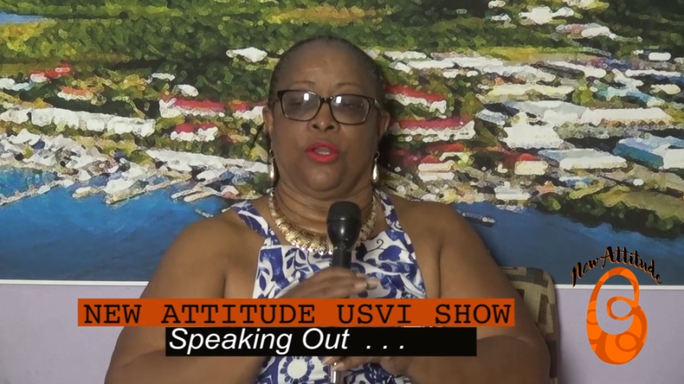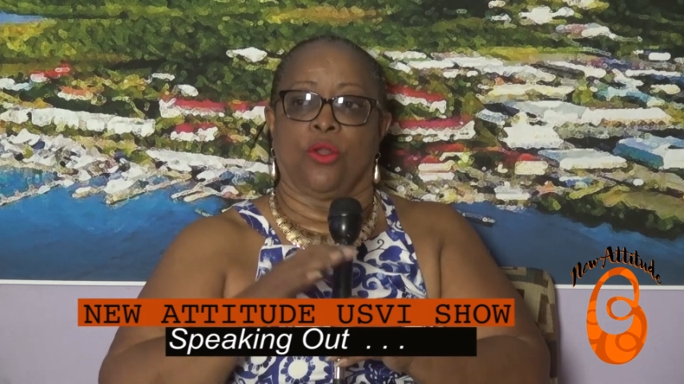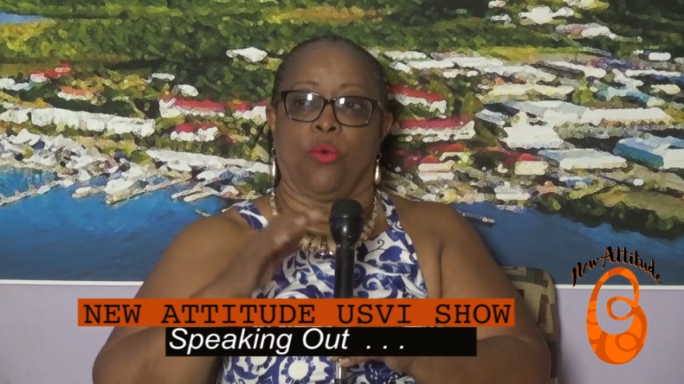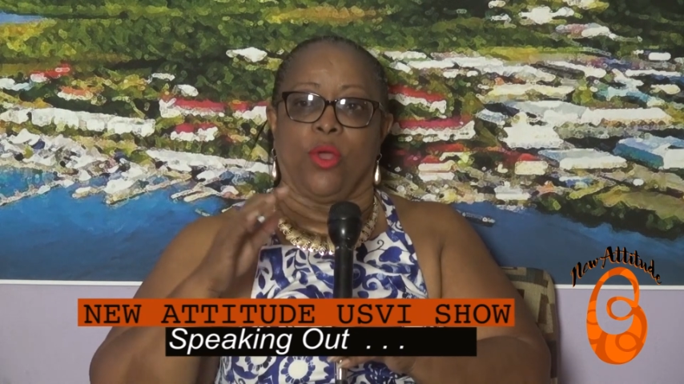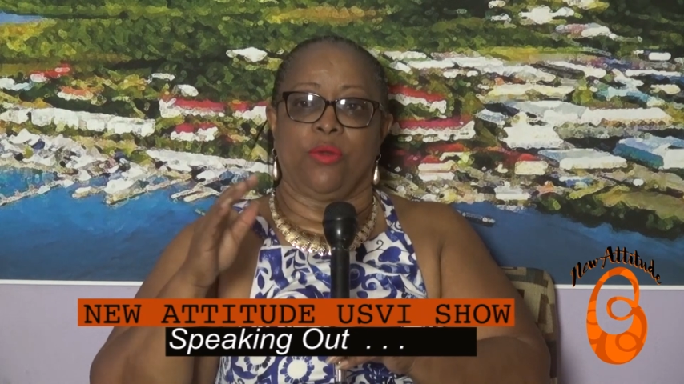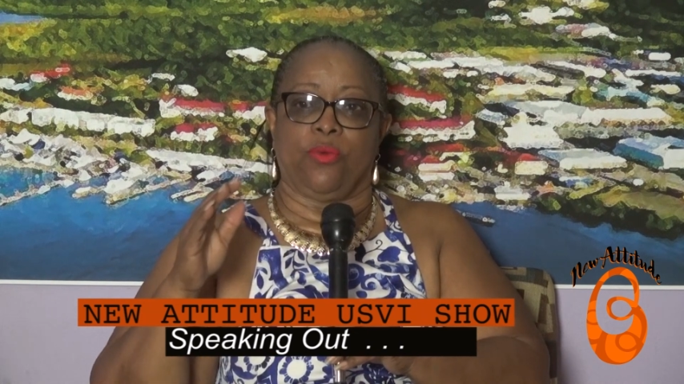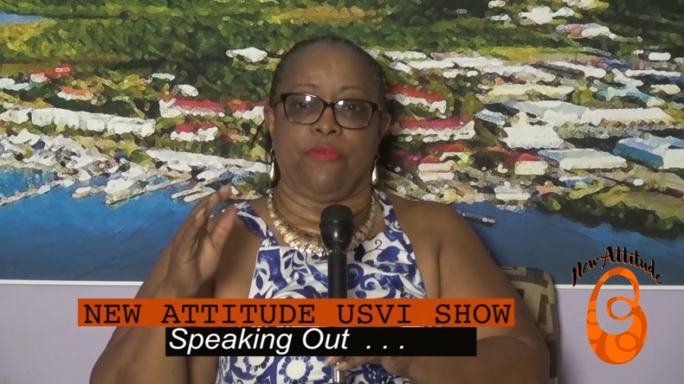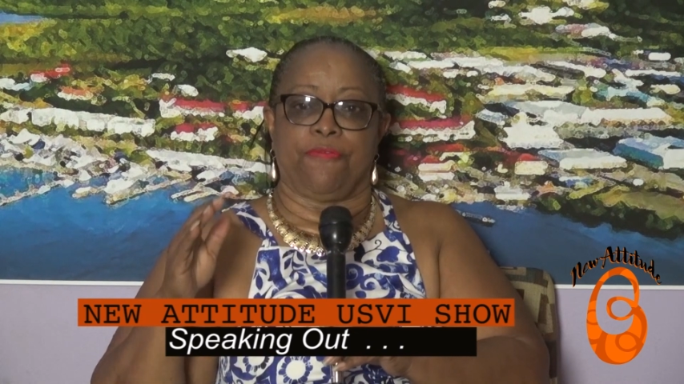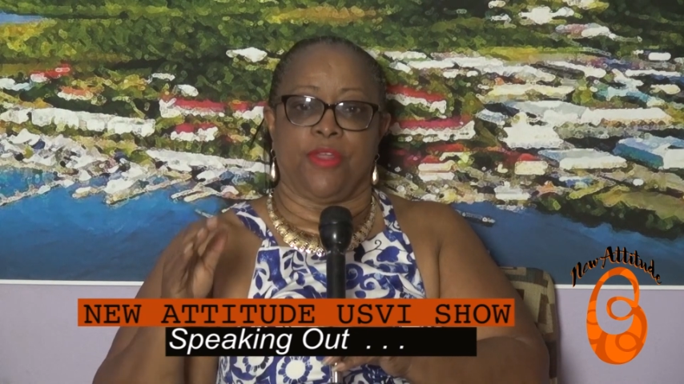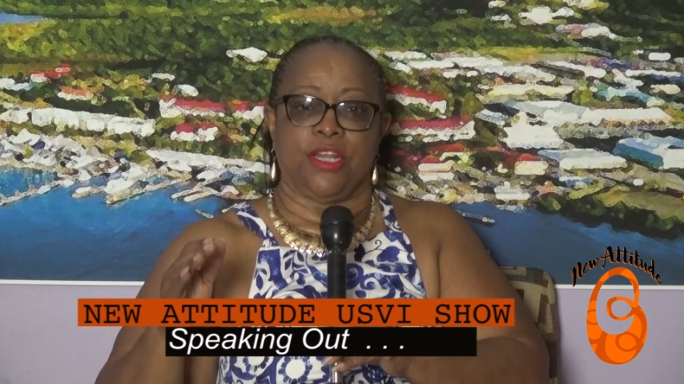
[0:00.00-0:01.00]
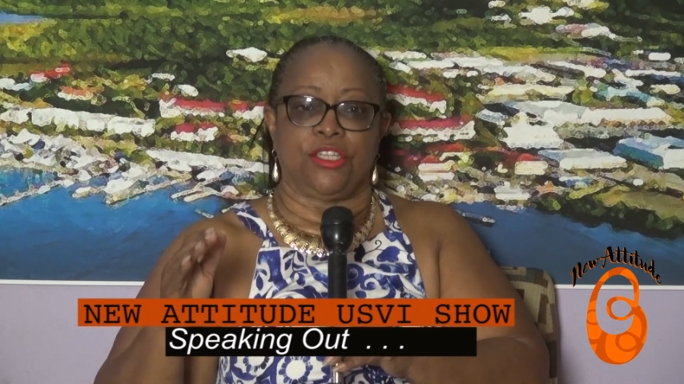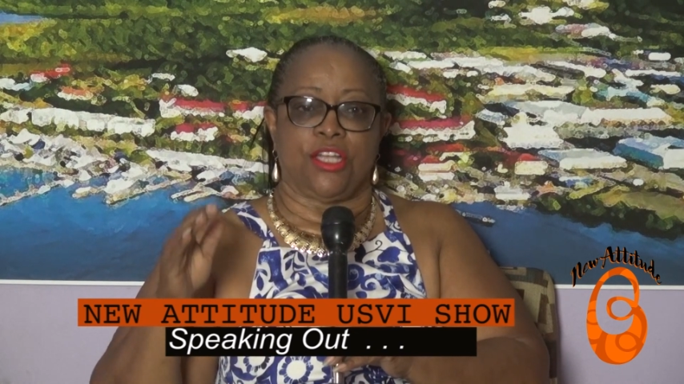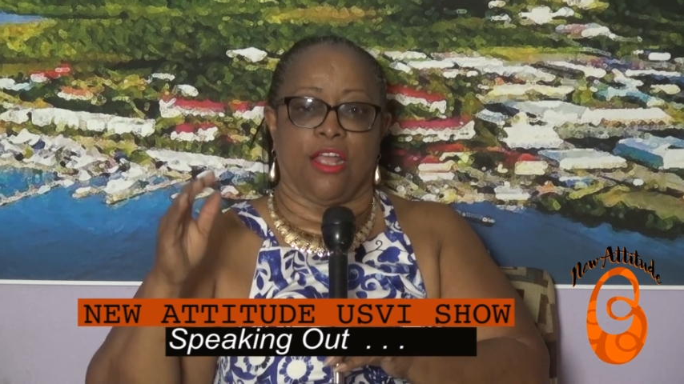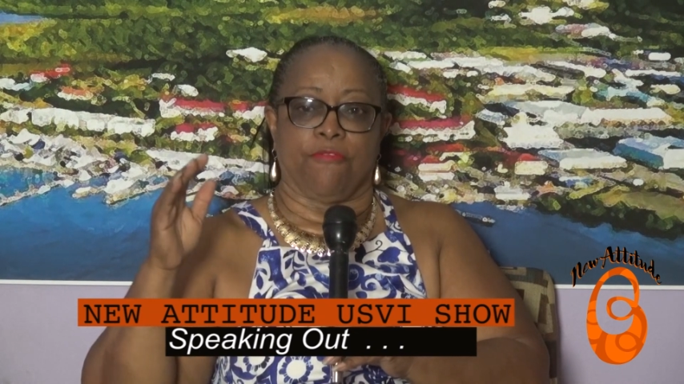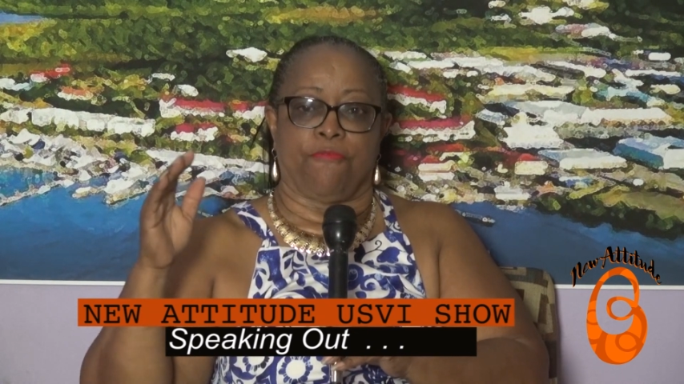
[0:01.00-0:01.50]
Now when we finish
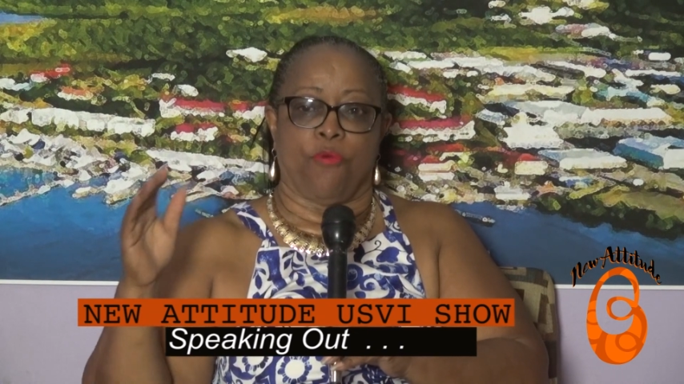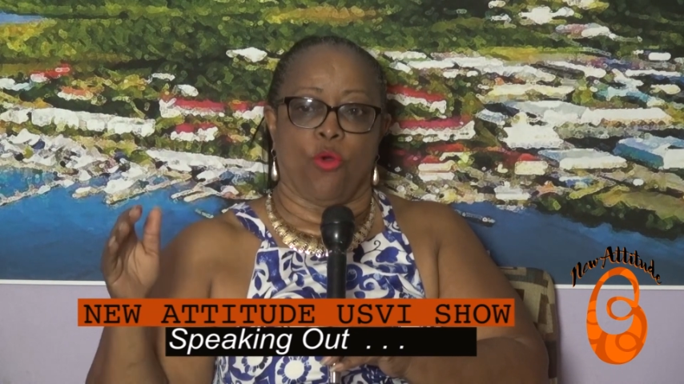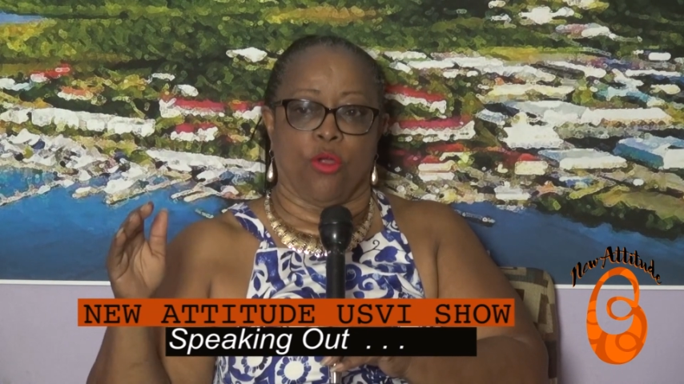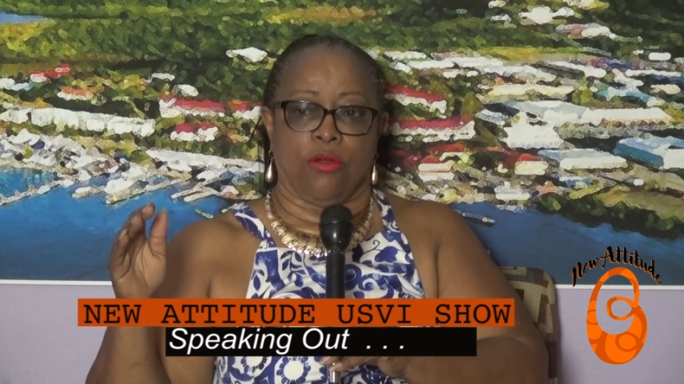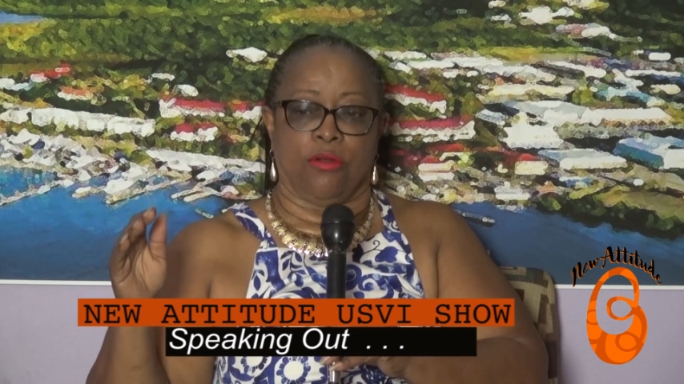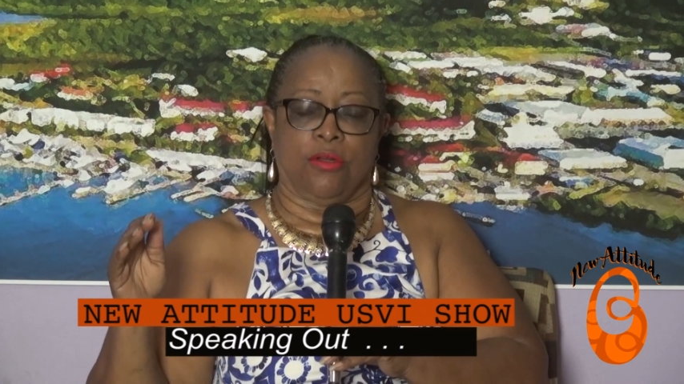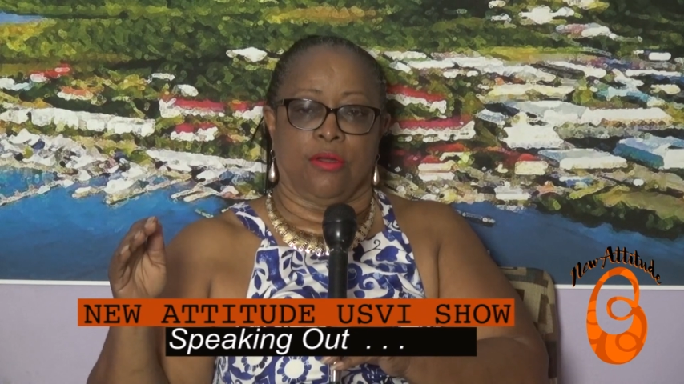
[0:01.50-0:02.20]
at 4,